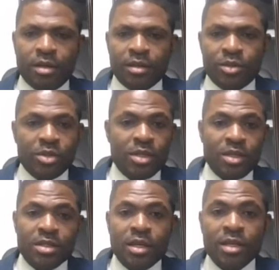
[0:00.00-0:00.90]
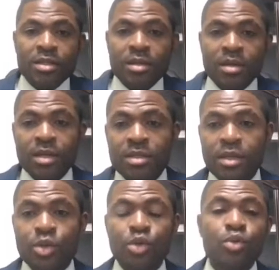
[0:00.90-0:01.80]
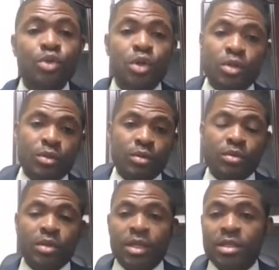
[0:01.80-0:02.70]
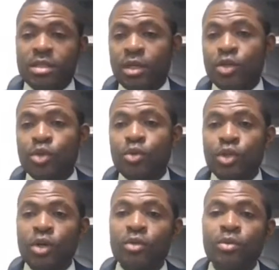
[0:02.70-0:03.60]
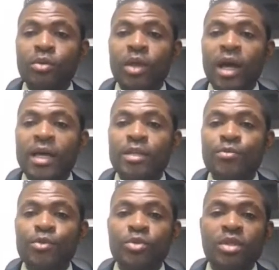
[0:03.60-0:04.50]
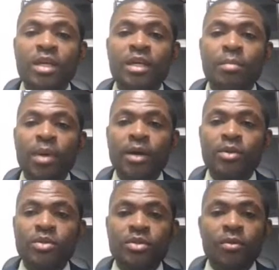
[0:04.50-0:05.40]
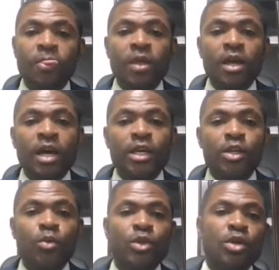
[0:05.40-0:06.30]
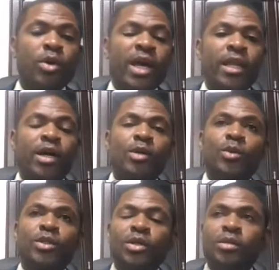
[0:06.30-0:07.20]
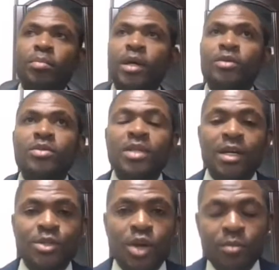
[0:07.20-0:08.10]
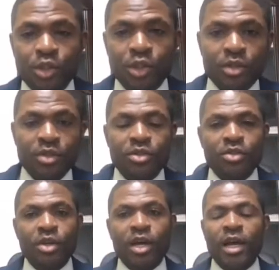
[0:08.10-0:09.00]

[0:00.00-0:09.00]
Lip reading: Tosin, it's a huge hurdle. It's a huge hurdle. And if you think about, we talked earlier and we talked about the assumptions.